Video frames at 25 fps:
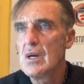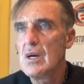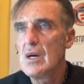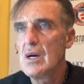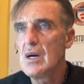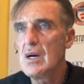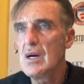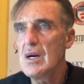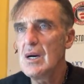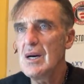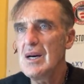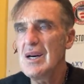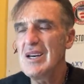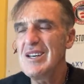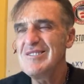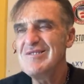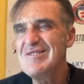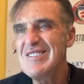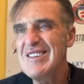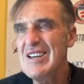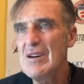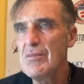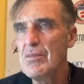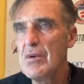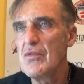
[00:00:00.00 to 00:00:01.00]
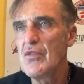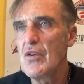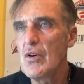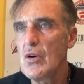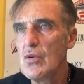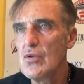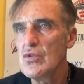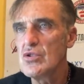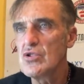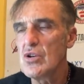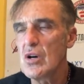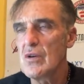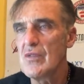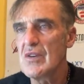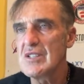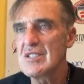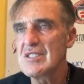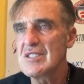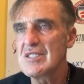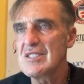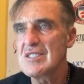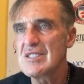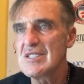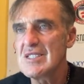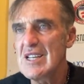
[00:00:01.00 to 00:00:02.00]
Yeah, we've all sort of
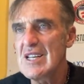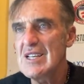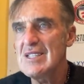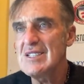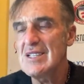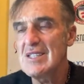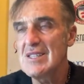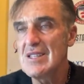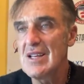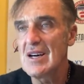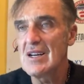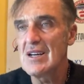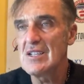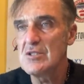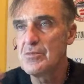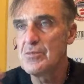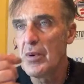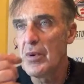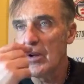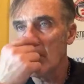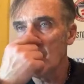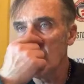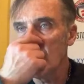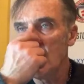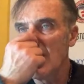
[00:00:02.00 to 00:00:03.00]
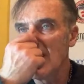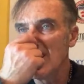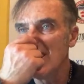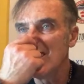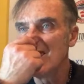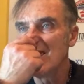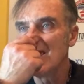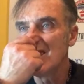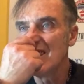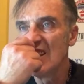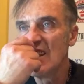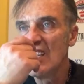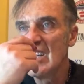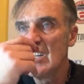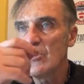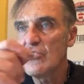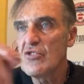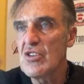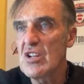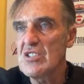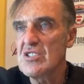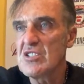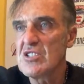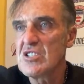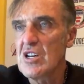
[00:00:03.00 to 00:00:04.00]
stated that as Borough fans.
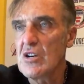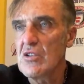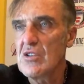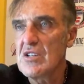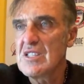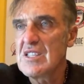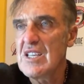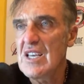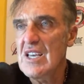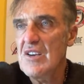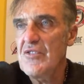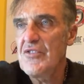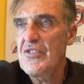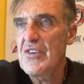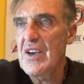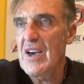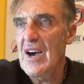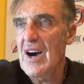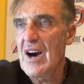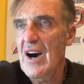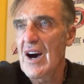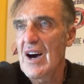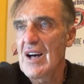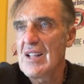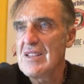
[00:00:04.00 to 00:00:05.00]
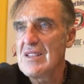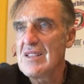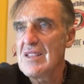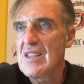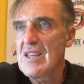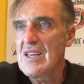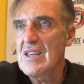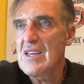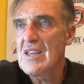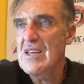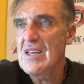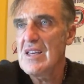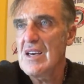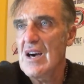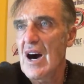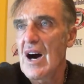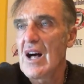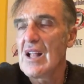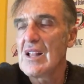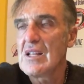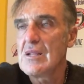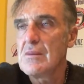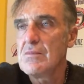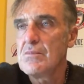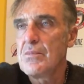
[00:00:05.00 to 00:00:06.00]
Great result today for
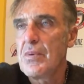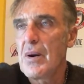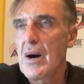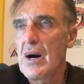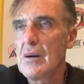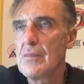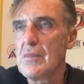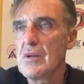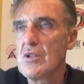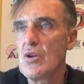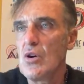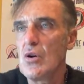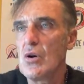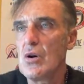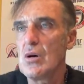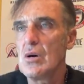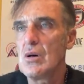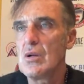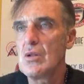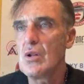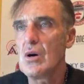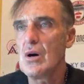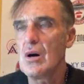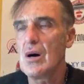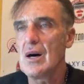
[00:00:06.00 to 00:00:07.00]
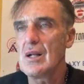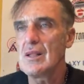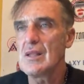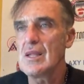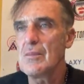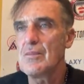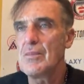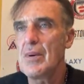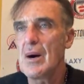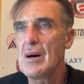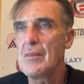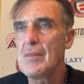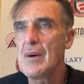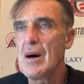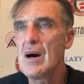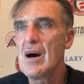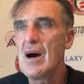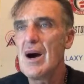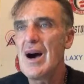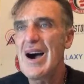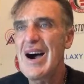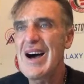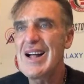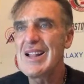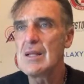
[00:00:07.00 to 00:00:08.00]
Alan Palmer, not Andy Palmer.
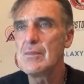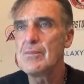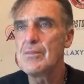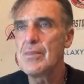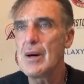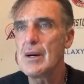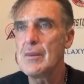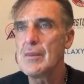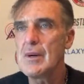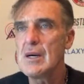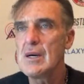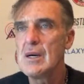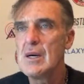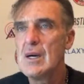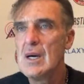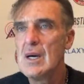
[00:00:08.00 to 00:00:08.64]
Alan Palmer.